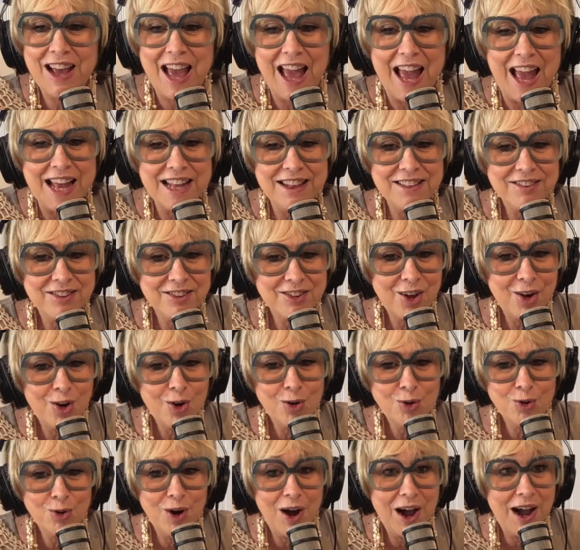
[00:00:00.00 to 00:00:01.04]
And
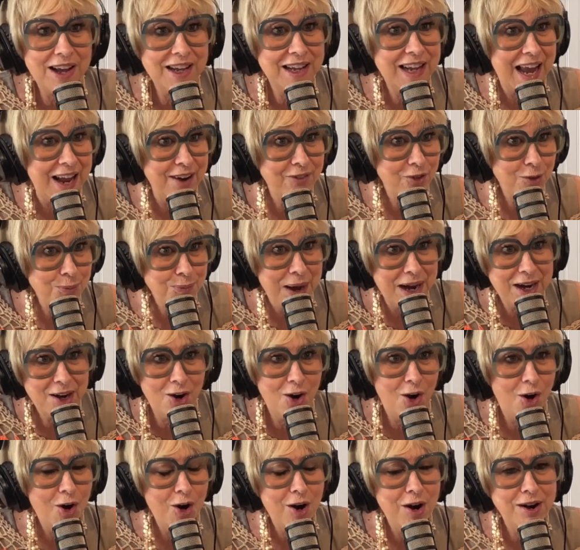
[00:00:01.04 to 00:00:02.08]
so I gave her my
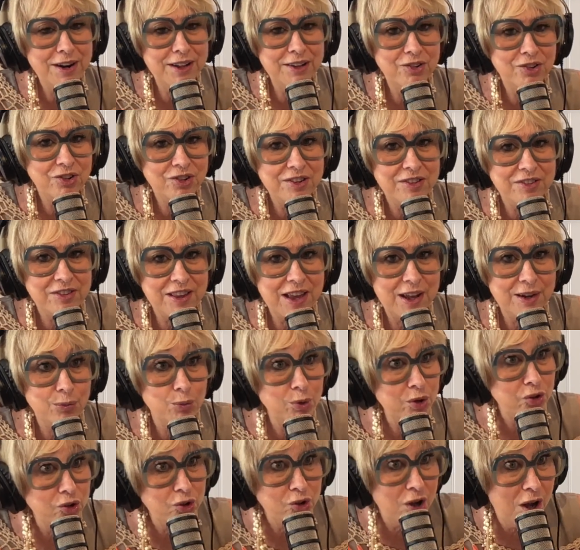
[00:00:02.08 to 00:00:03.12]
card, and she said,
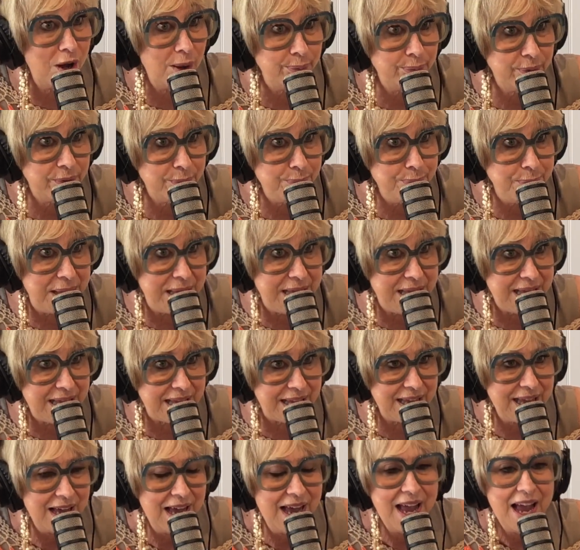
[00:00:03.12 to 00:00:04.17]
would you come to
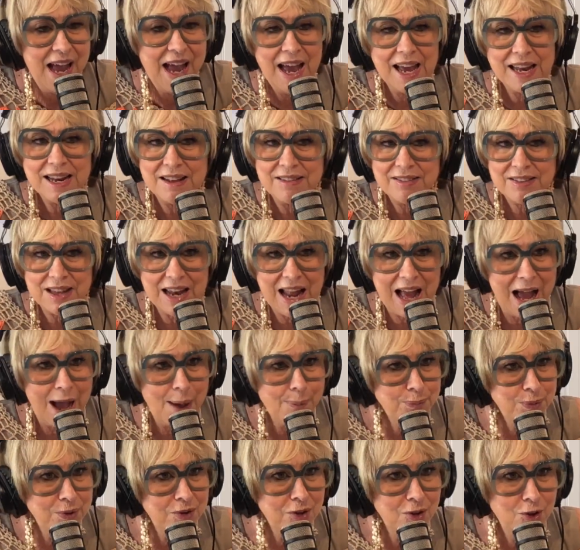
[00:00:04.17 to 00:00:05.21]
me? And I said,
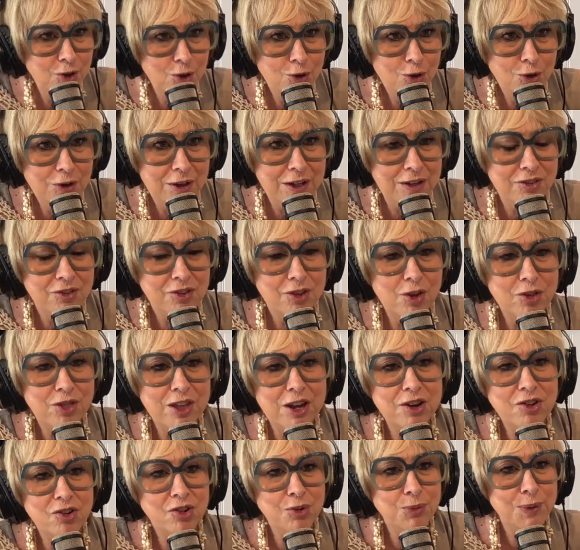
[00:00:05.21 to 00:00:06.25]
absolutely. So
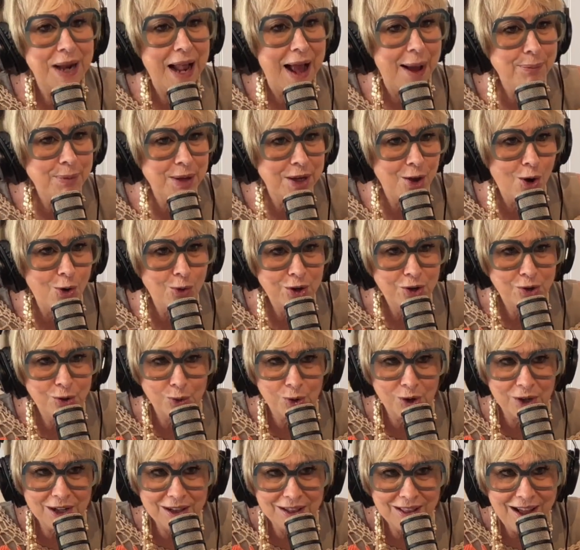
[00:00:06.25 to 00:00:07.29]
then she would have me go into
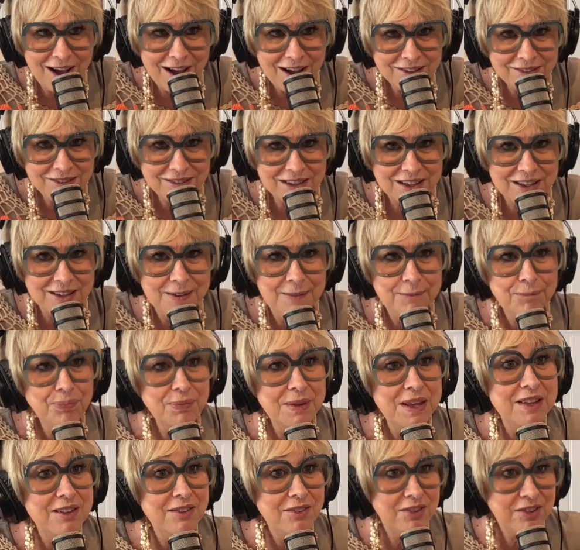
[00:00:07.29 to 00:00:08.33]
her closet,
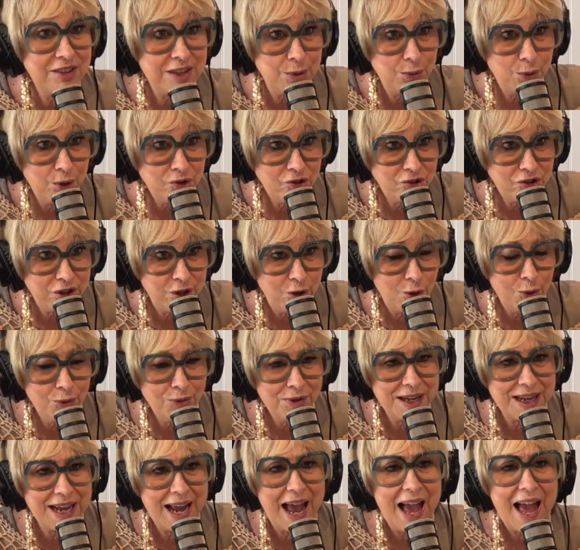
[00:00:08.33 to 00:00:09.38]
see what she
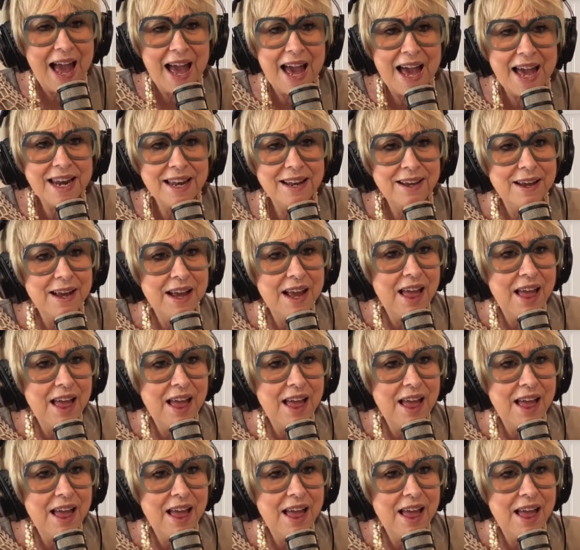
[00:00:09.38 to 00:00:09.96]
already had.